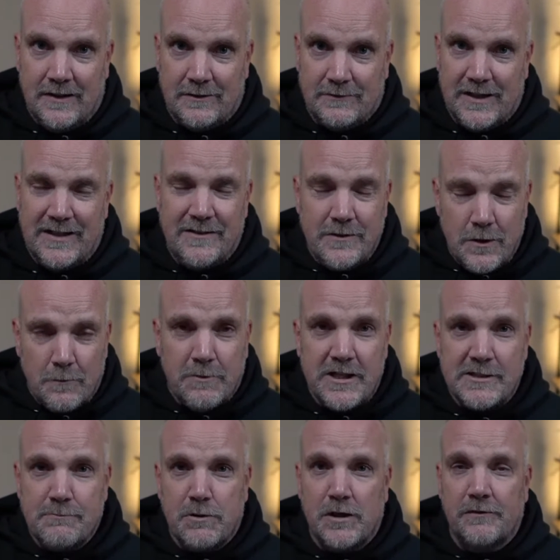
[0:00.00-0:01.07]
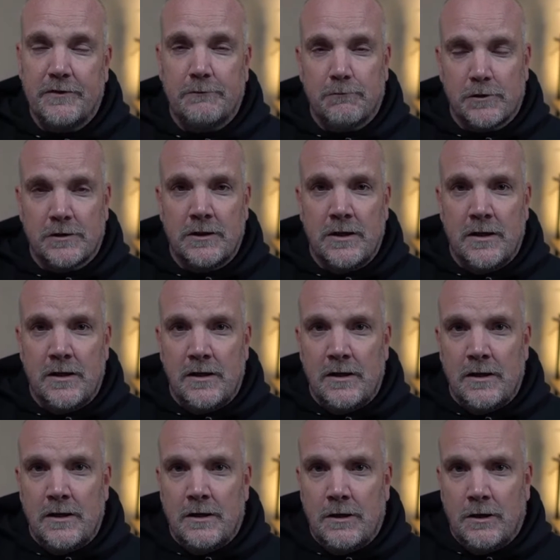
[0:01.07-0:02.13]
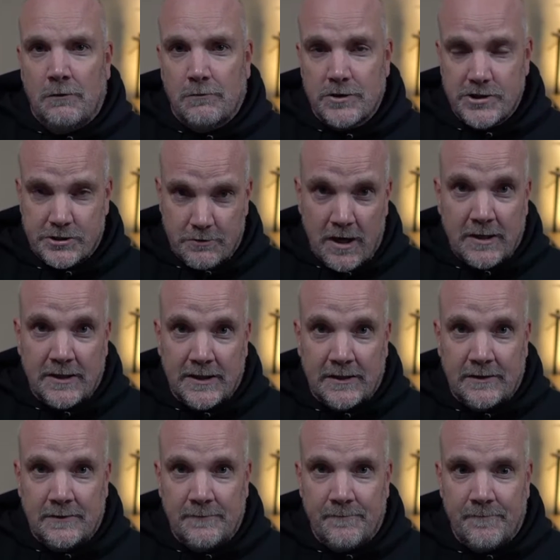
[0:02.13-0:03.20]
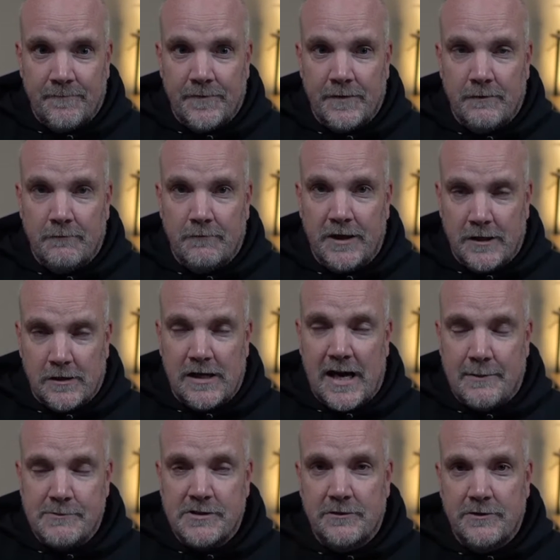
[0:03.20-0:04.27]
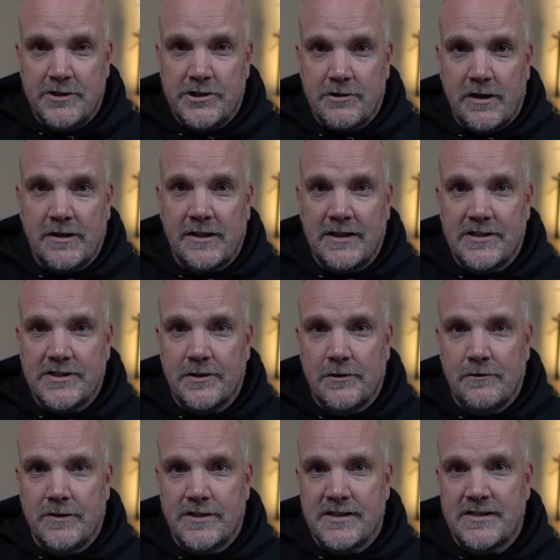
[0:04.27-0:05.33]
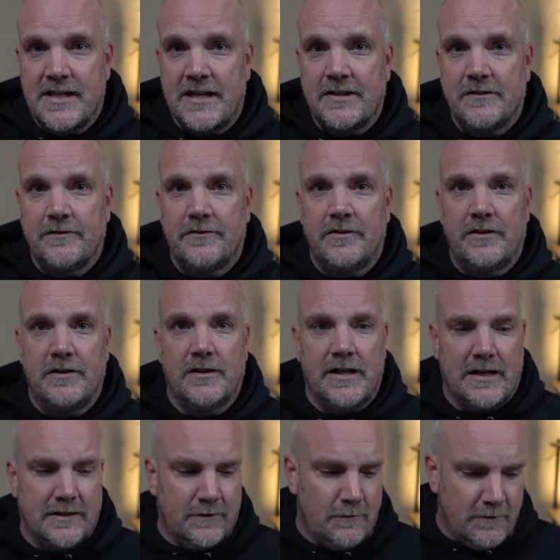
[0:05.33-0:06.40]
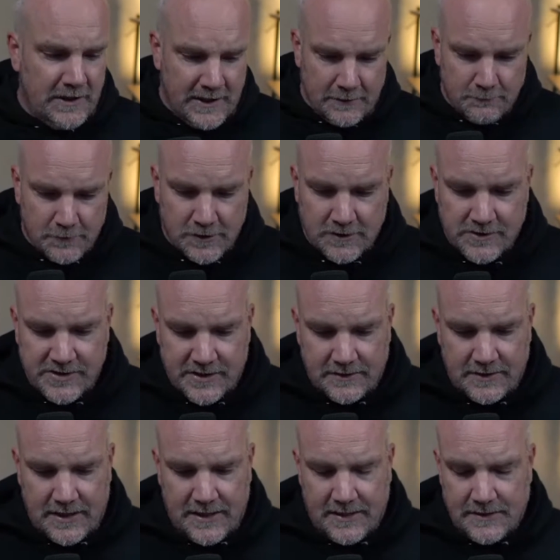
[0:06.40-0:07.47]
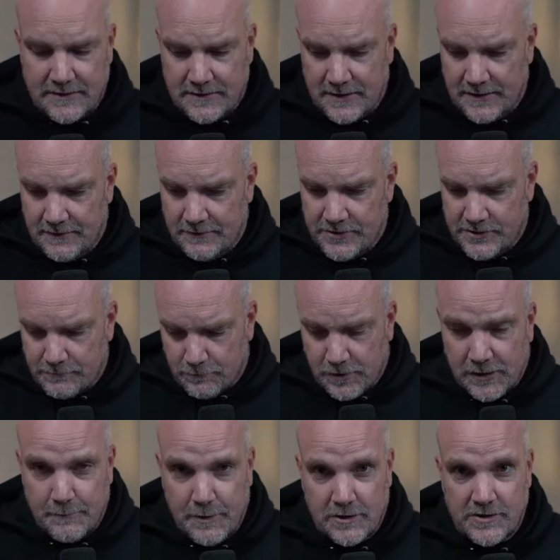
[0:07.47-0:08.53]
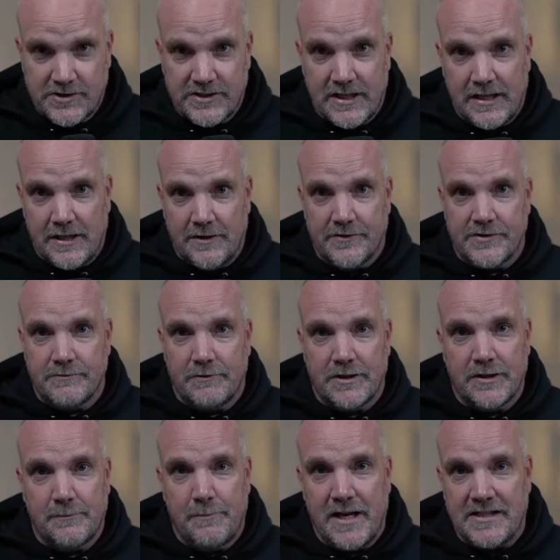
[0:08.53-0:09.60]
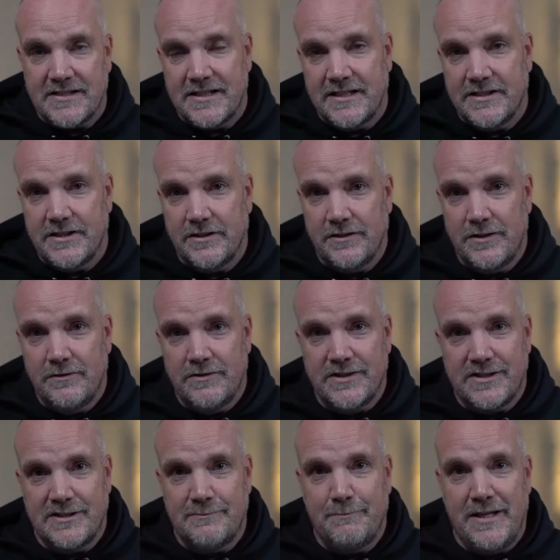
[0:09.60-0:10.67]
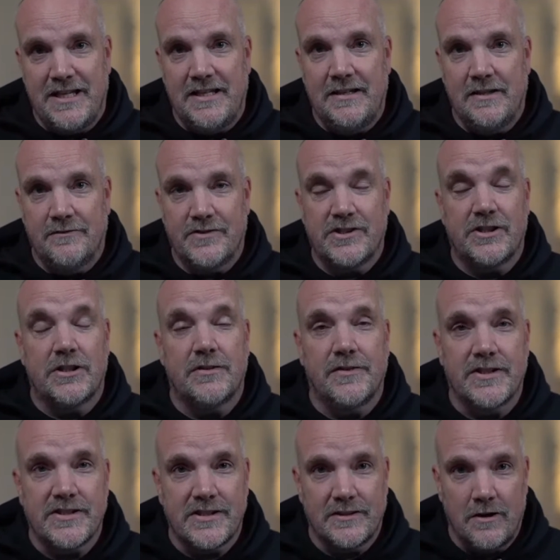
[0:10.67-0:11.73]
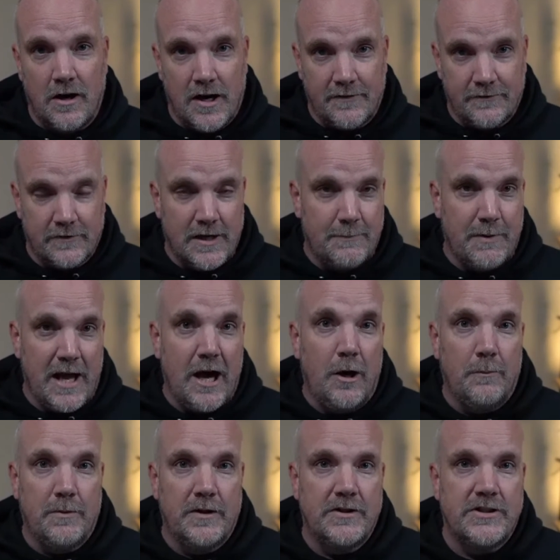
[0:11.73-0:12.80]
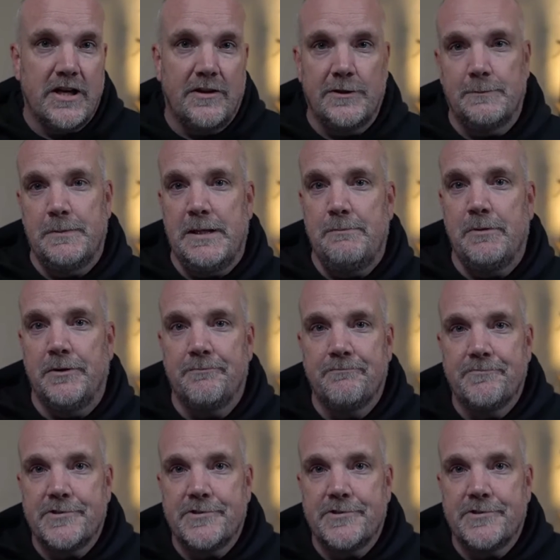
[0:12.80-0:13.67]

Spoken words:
All right? Nobody's perfect. We're struggling. We are absolutely struggling. So instead of kind of going inwards and just worrying about ourselves, one of the best things you can do is be of service and offer up help to other people.